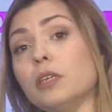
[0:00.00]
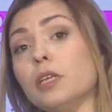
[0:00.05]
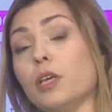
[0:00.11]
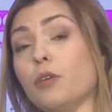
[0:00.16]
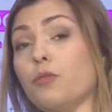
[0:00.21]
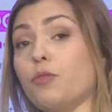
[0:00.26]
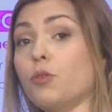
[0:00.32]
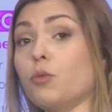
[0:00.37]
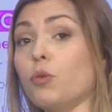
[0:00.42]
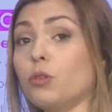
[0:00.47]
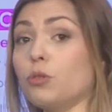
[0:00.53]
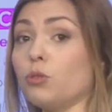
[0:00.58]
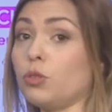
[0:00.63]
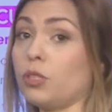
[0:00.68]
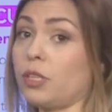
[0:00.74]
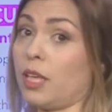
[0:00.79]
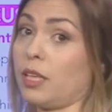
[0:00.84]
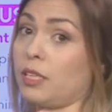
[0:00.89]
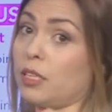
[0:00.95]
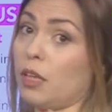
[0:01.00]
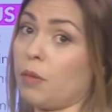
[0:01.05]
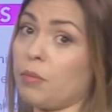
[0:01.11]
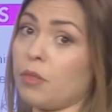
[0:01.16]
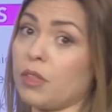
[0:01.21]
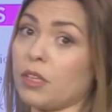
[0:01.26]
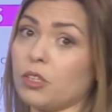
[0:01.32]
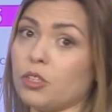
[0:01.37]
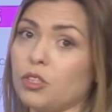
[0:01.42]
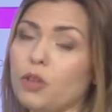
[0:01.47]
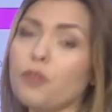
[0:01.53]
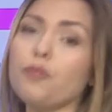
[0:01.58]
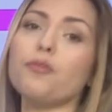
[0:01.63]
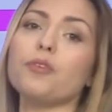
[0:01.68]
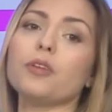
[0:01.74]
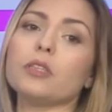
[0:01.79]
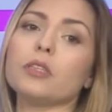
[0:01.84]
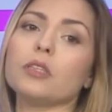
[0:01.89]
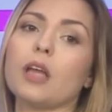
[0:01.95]
if you want to say something
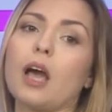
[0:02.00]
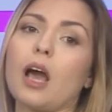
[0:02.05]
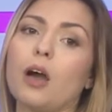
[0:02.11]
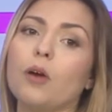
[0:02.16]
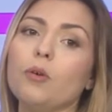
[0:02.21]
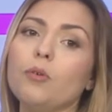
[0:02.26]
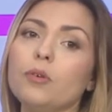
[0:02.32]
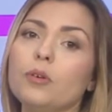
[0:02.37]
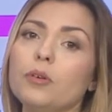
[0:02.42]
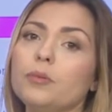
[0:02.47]
different now,